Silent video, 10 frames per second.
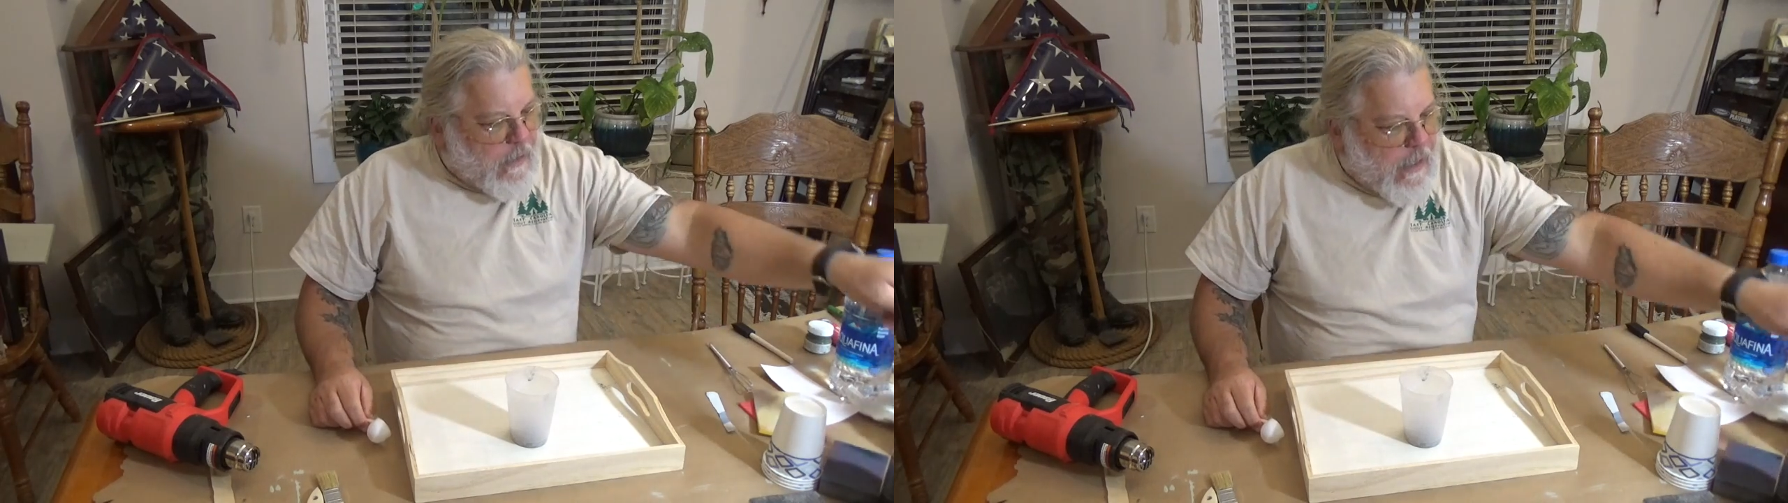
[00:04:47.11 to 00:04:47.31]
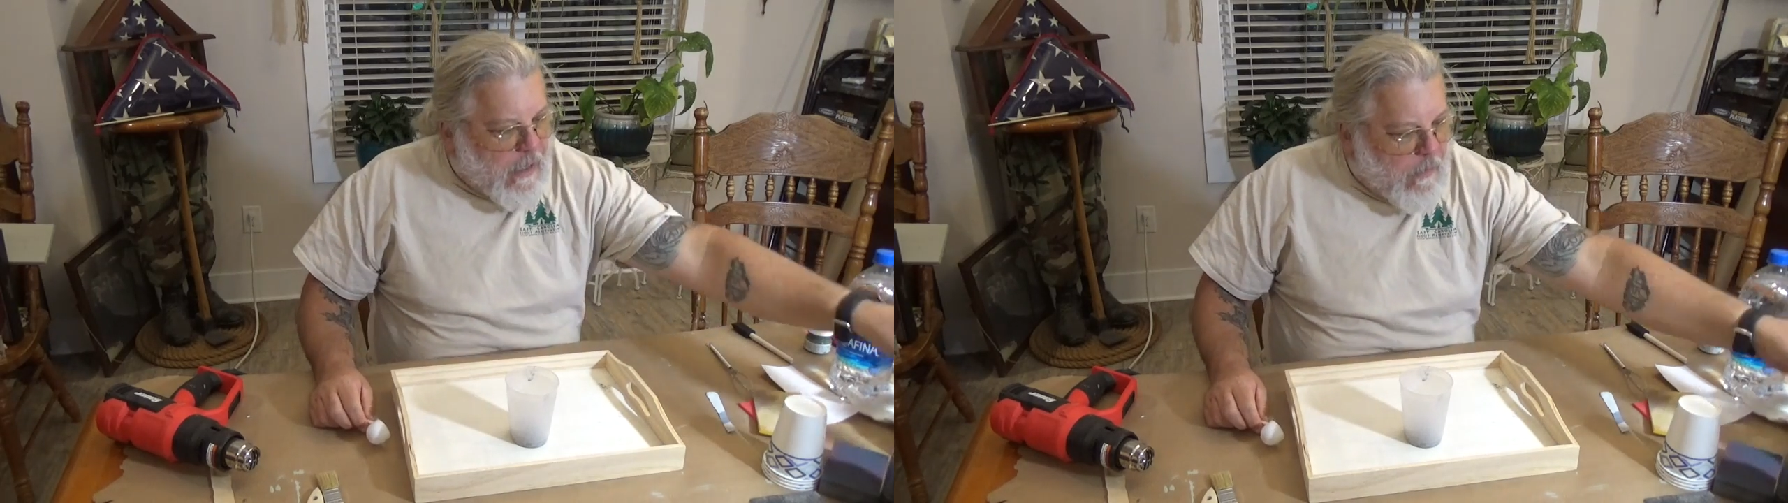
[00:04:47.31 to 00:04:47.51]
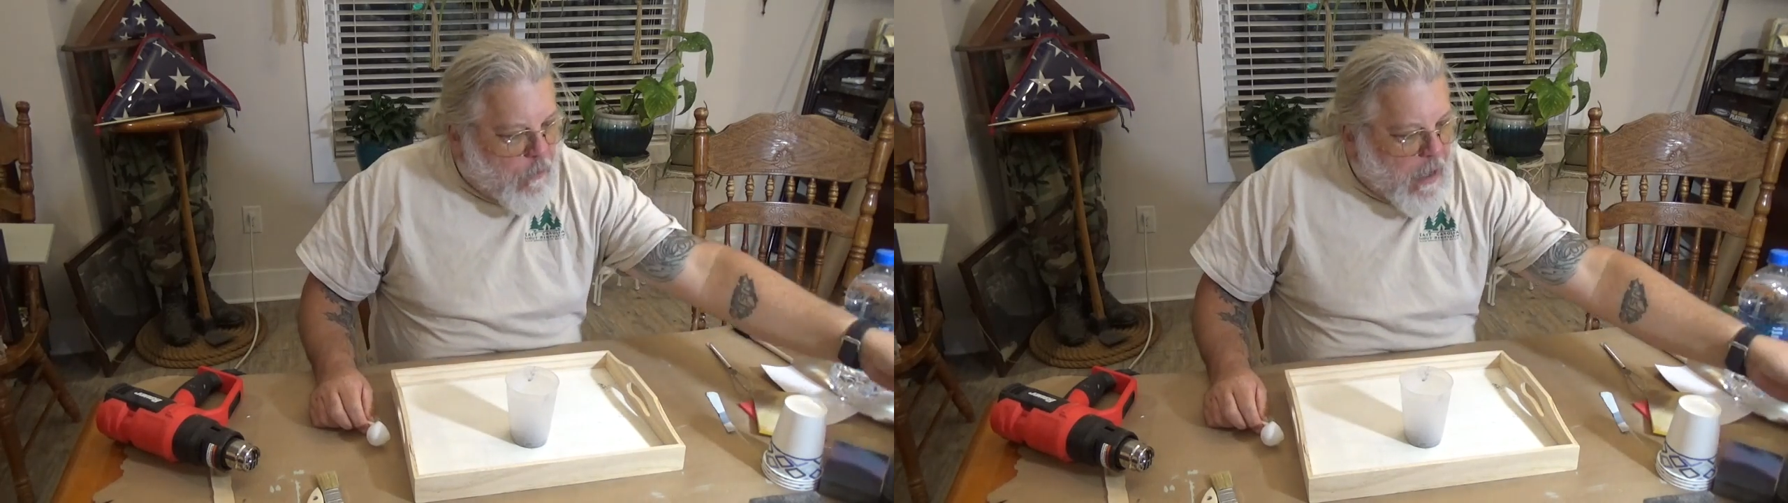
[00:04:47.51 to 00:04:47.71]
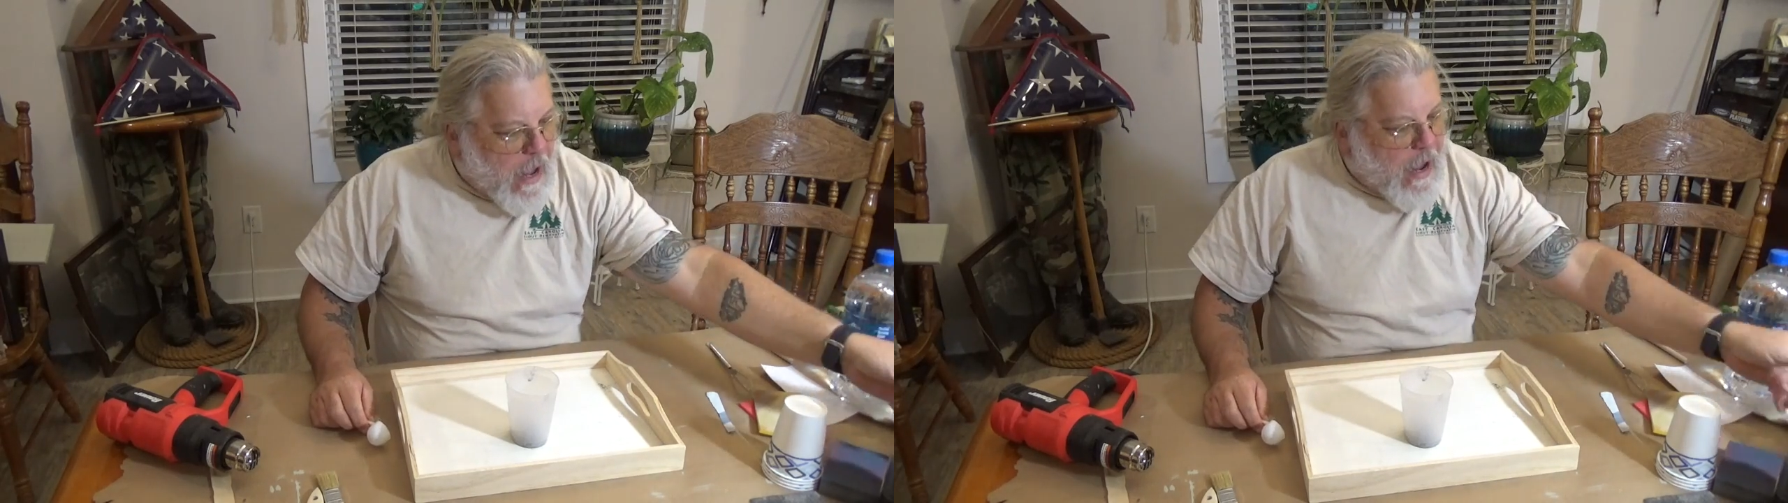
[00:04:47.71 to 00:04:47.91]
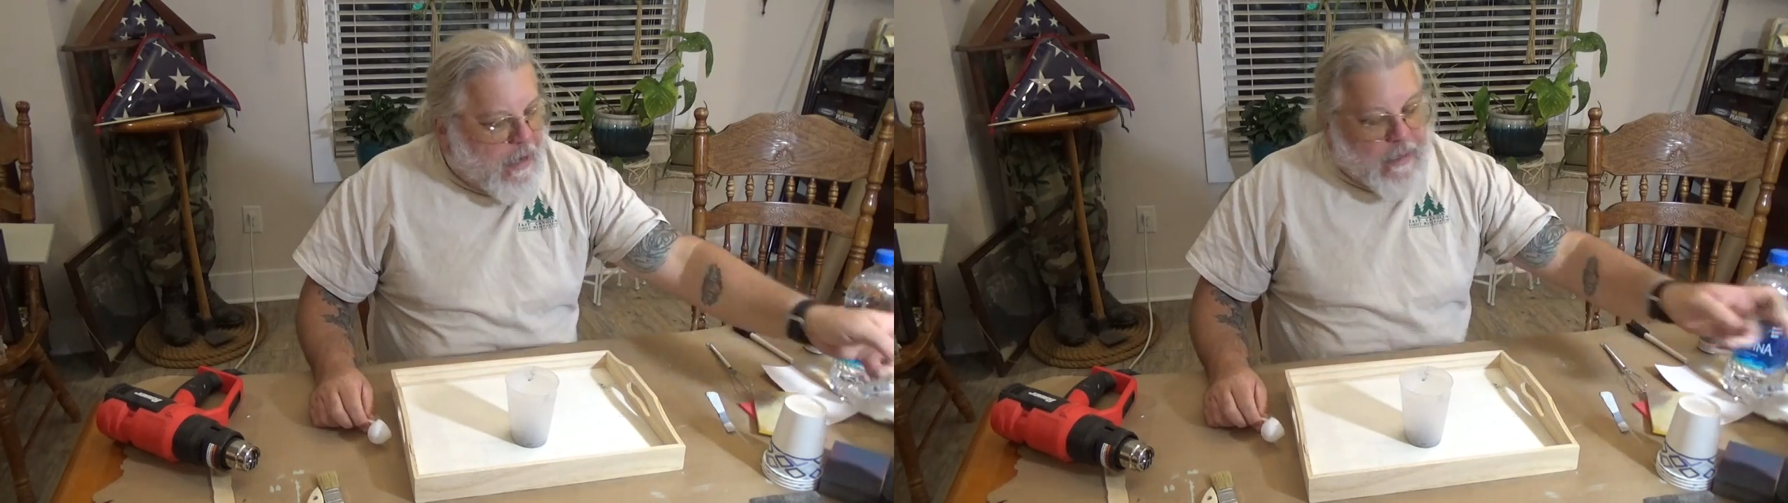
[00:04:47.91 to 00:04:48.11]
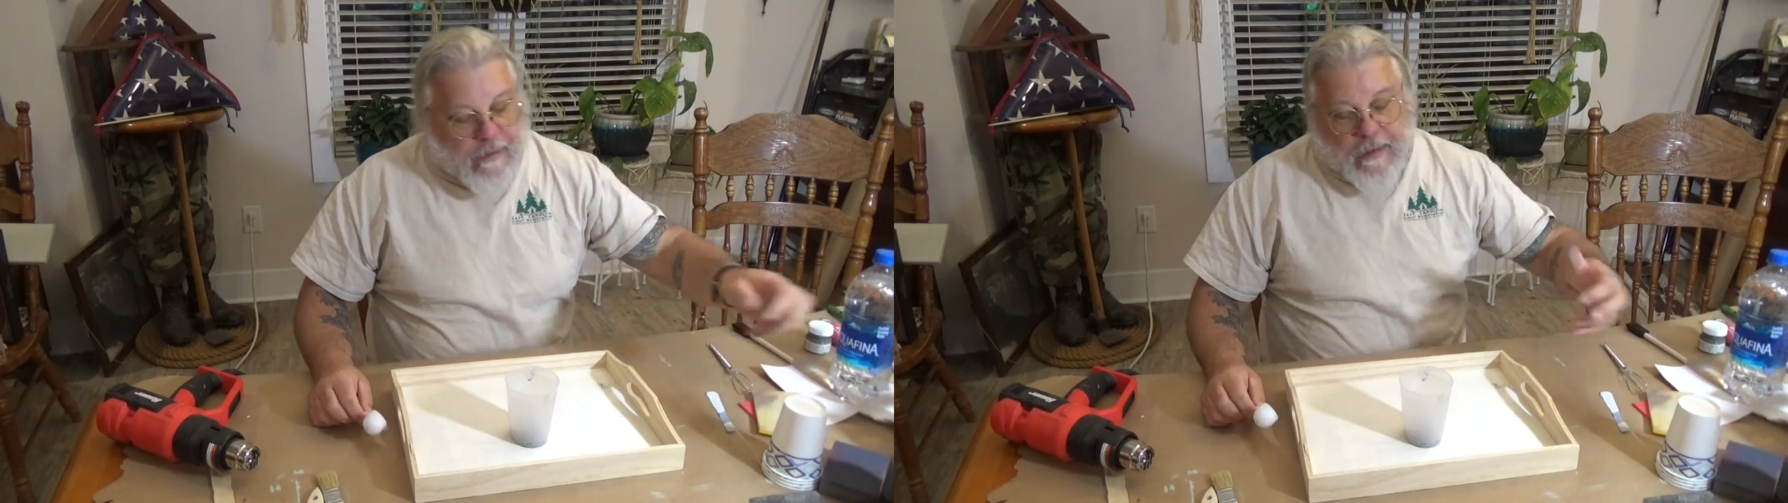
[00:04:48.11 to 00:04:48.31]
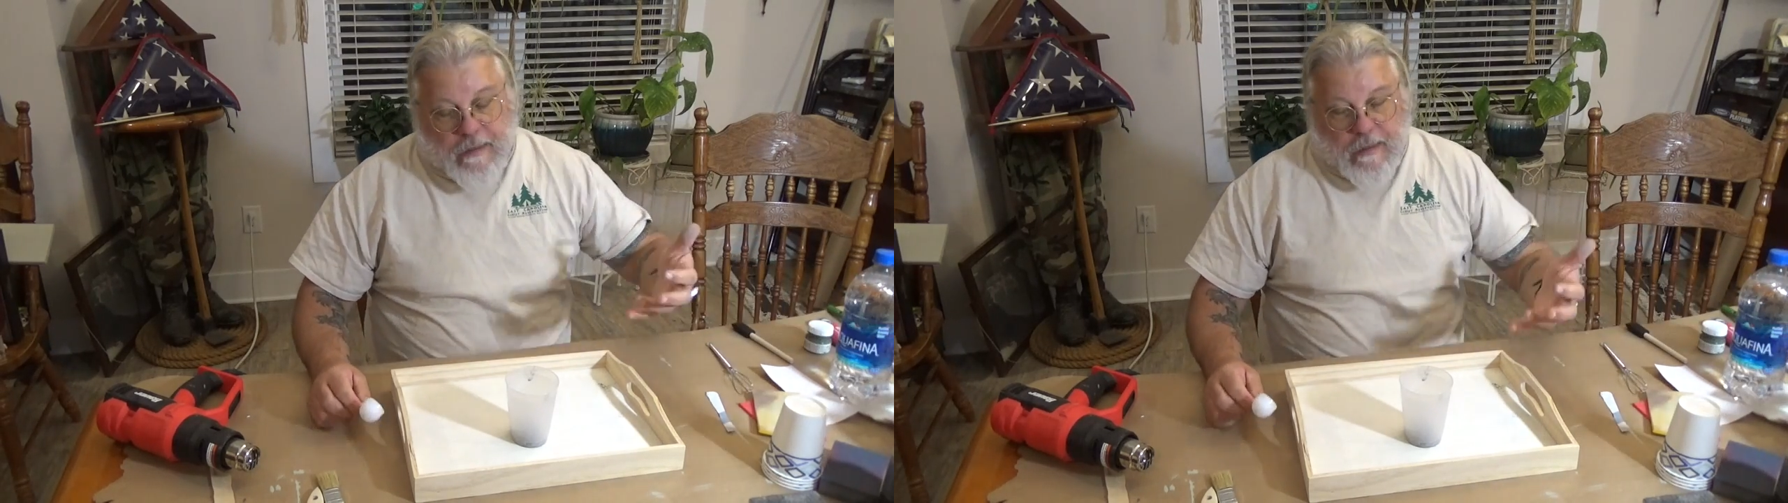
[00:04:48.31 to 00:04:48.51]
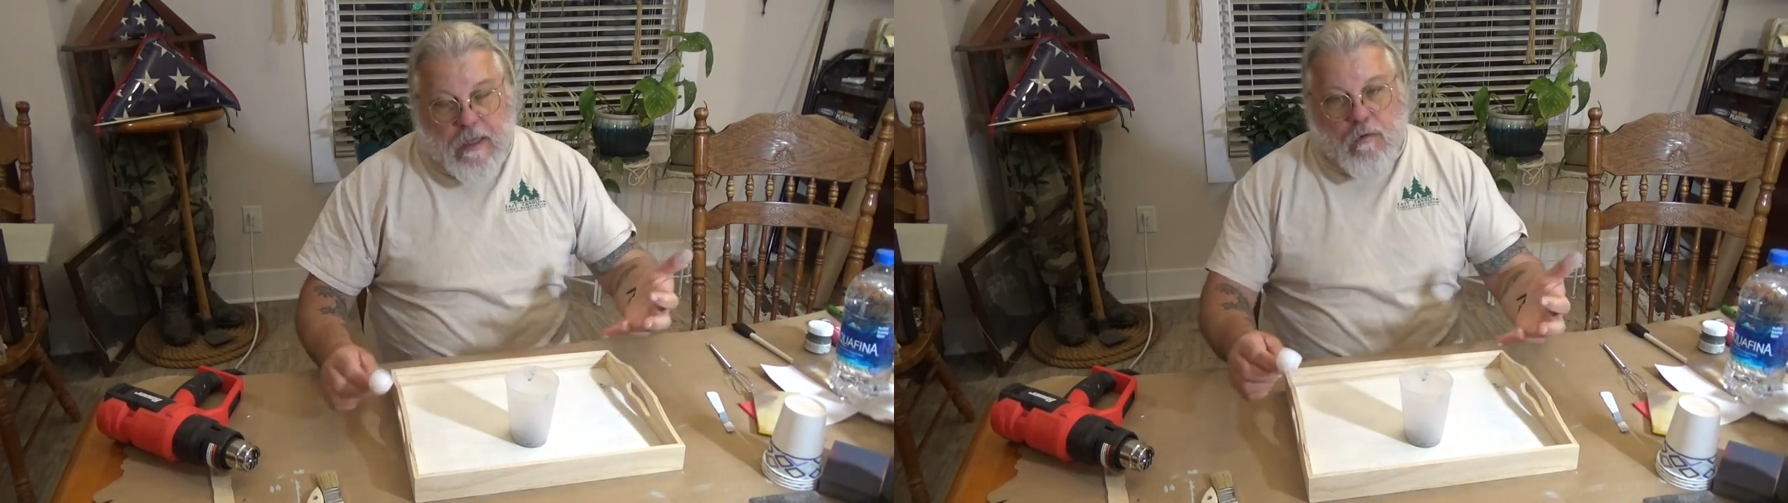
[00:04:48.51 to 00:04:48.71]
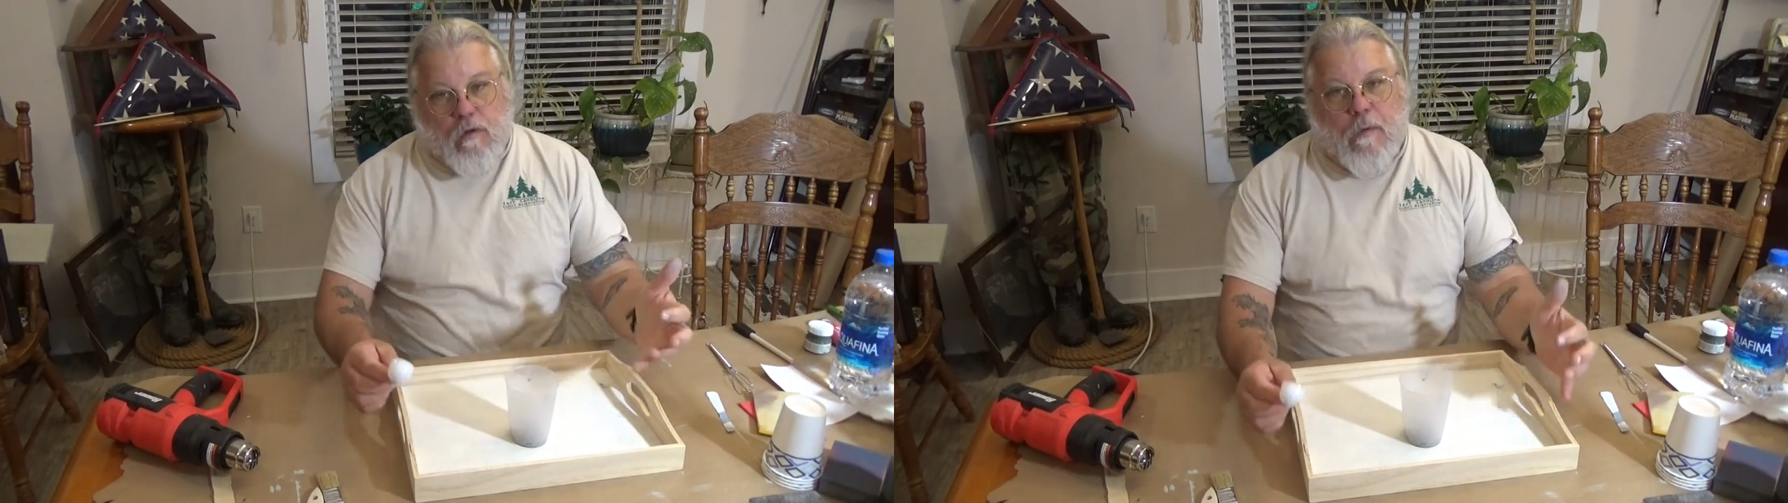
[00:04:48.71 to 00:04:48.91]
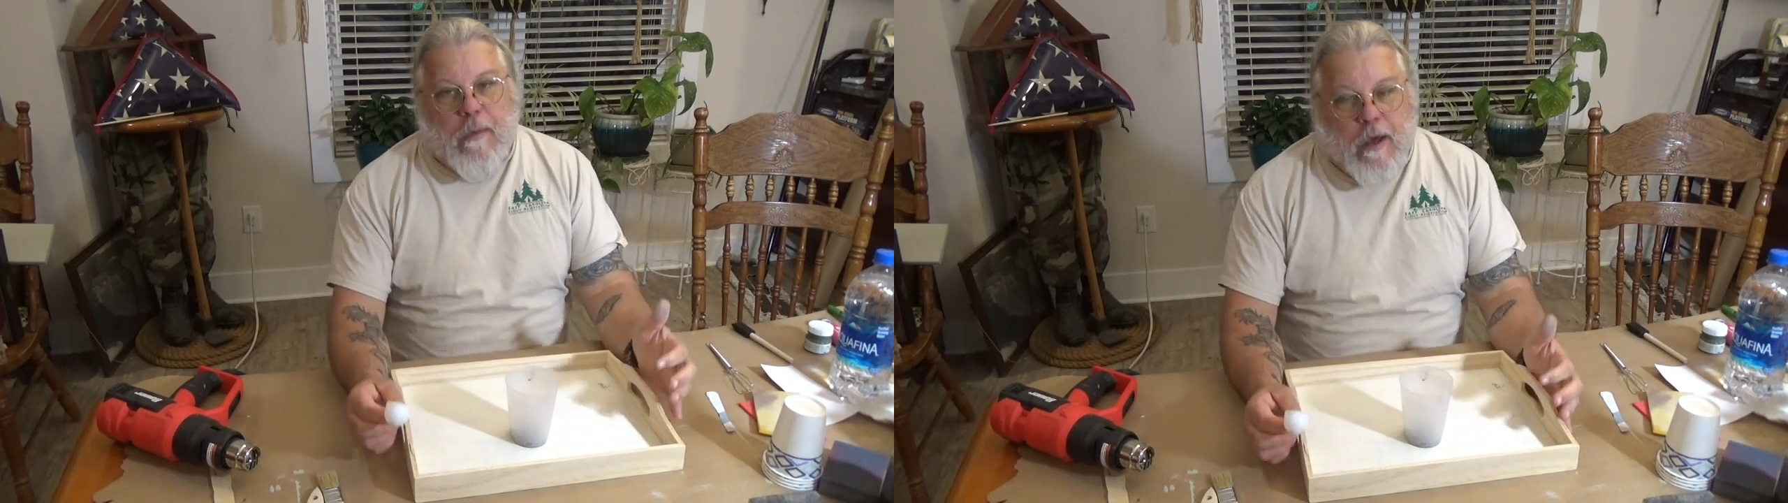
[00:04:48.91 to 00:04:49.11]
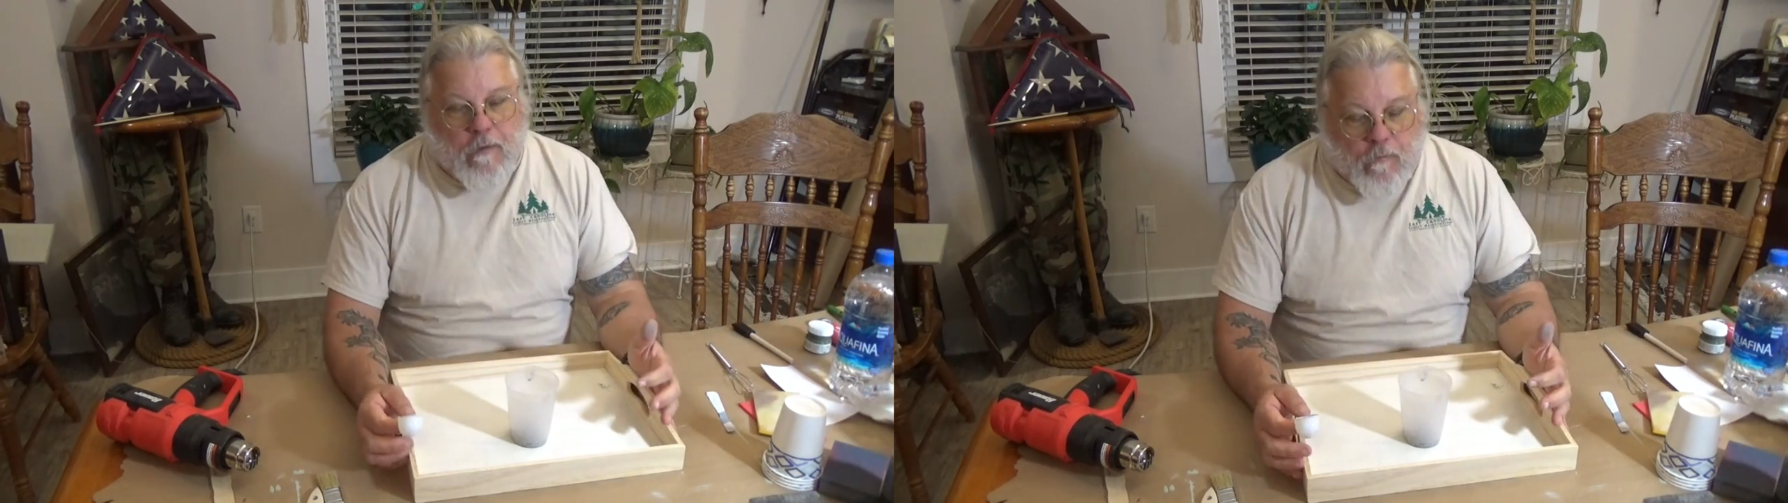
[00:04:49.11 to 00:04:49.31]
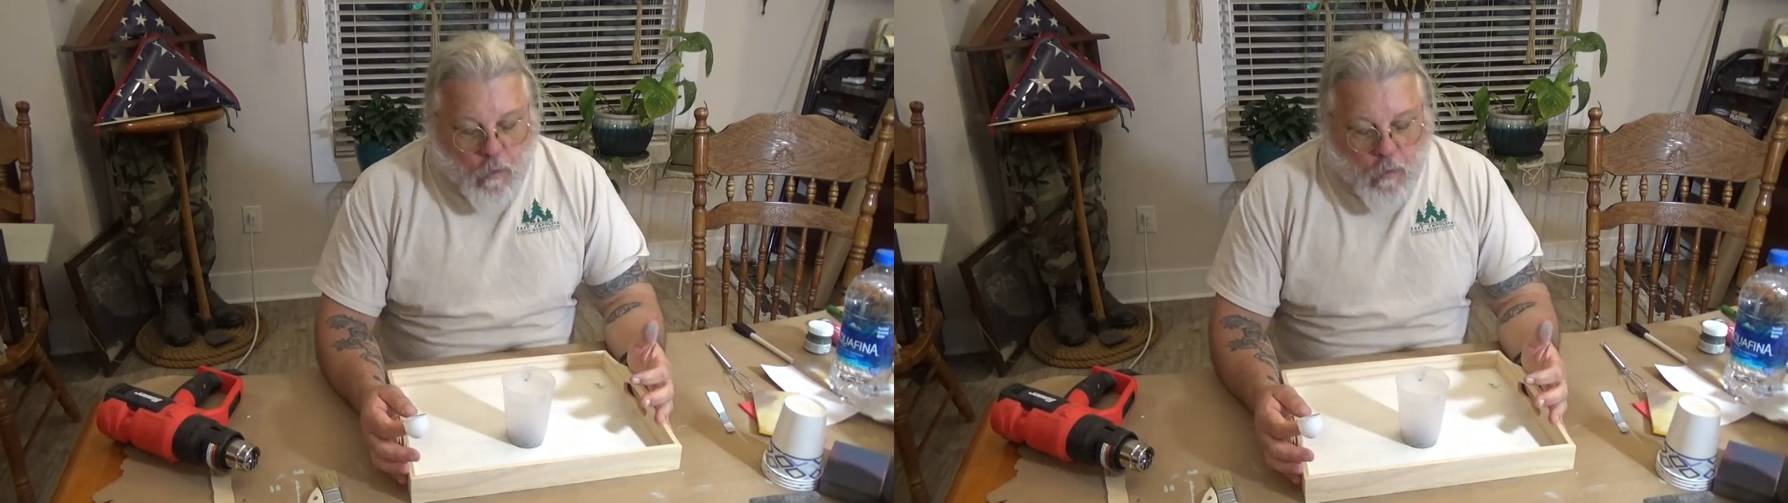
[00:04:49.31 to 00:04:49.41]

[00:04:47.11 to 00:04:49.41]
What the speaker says: and I'm going to add in the equal amount of